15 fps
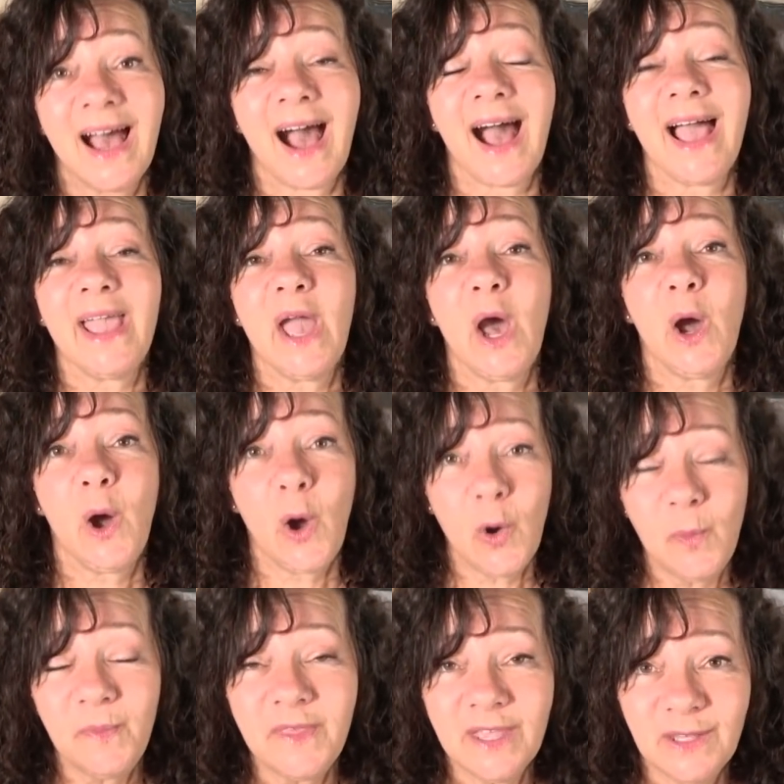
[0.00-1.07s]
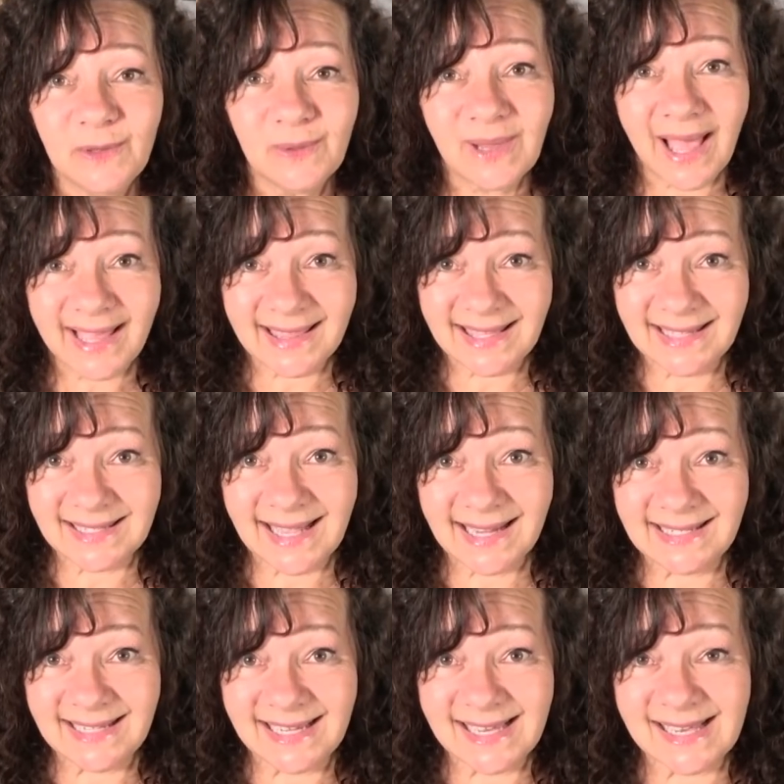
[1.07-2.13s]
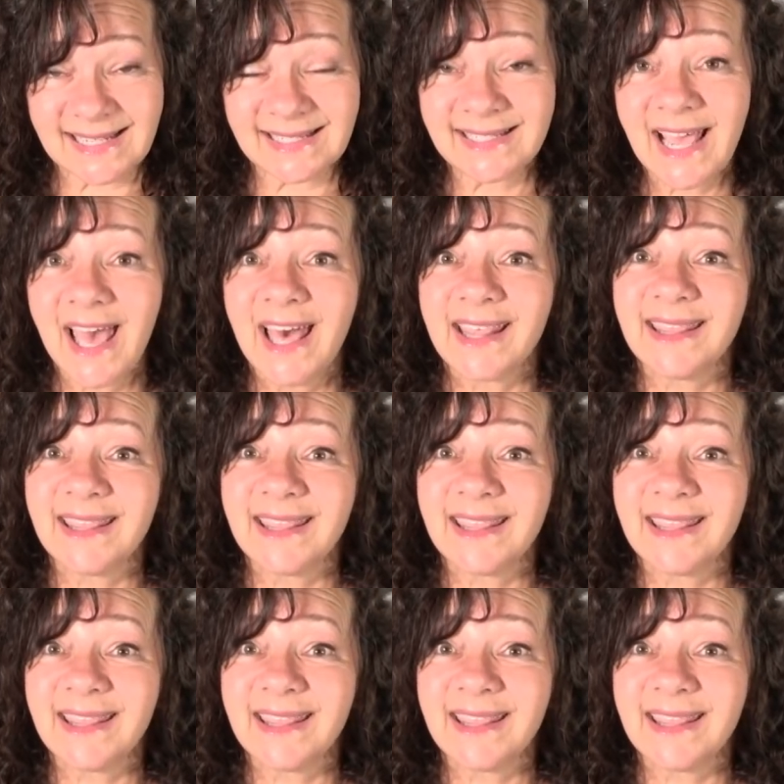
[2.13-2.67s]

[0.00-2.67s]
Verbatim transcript: I hope that you like these ideas.